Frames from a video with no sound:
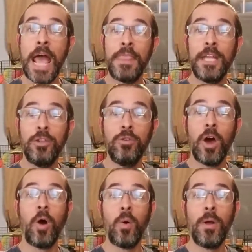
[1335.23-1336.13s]
and then you
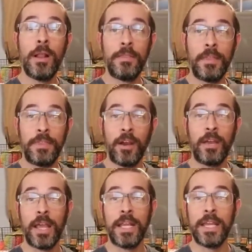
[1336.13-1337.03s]
know that they're
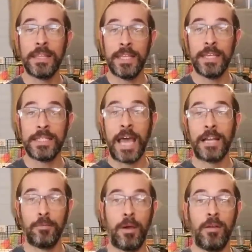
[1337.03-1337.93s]
getting the
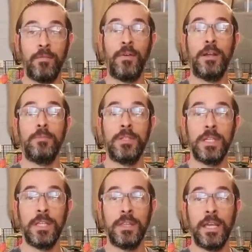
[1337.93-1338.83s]
exact amount of vitamin
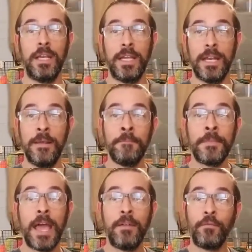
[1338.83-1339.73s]
C that they need.
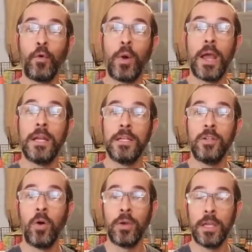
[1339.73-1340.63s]
And for an
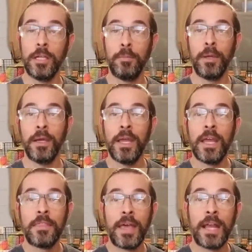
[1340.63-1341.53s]
adult guinea pig,
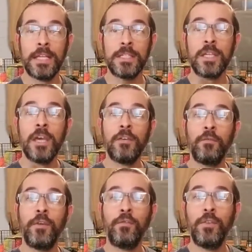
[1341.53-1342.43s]
that is
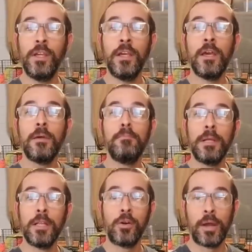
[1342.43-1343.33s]
50
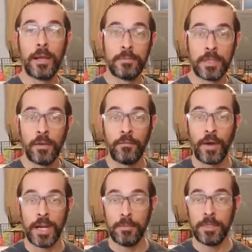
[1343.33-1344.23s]
milligrams of
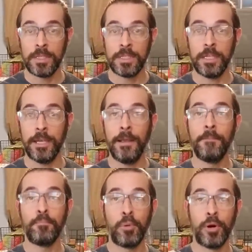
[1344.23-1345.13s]
vitamin C
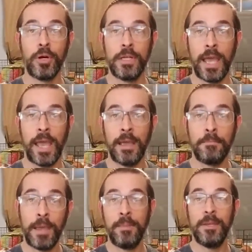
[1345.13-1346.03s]
per day.
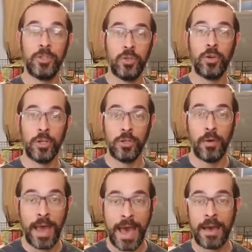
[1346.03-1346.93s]
Babies, you can do
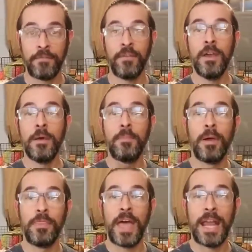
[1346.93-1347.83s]
half,
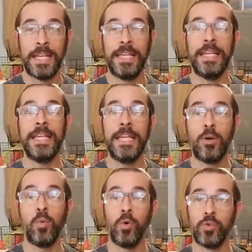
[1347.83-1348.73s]
but that
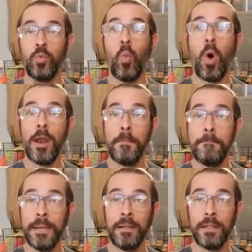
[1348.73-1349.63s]
equals
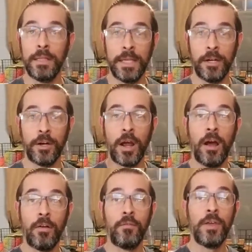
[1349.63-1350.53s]
1 milliliter
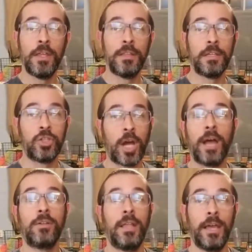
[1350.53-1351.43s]
of the
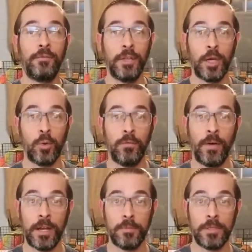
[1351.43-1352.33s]
Child Life liquid
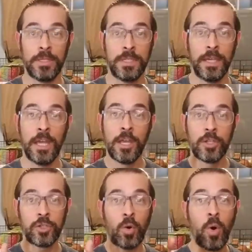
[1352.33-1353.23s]
vitamin C.
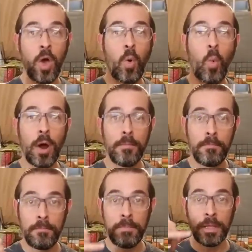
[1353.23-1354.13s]
So
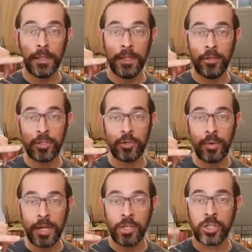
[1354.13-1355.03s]
1 milliliter
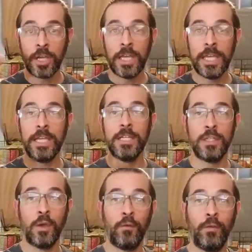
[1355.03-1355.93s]
syringe
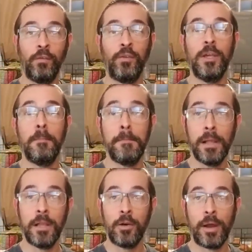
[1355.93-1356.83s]
is 50
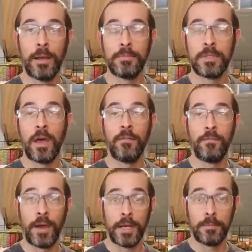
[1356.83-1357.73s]
milligrams of
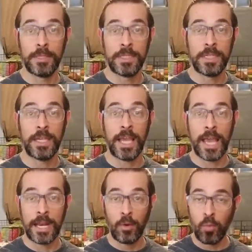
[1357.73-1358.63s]
vitamin C,
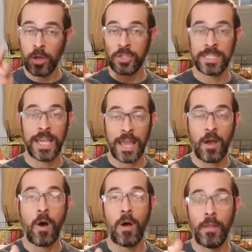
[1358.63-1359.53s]
and it will say
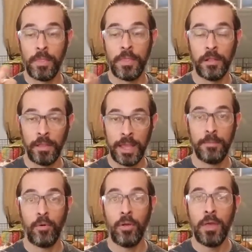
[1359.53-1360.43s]
on the
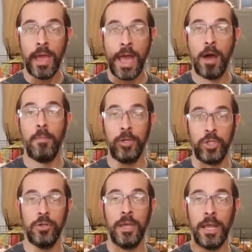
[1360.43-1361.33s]
label how
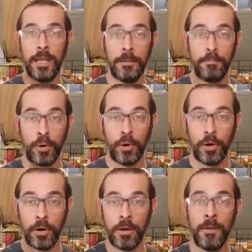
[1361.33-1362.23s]
much you're getting
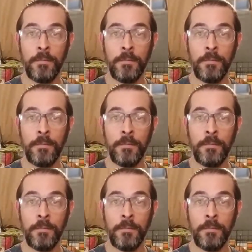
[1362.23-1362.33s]
per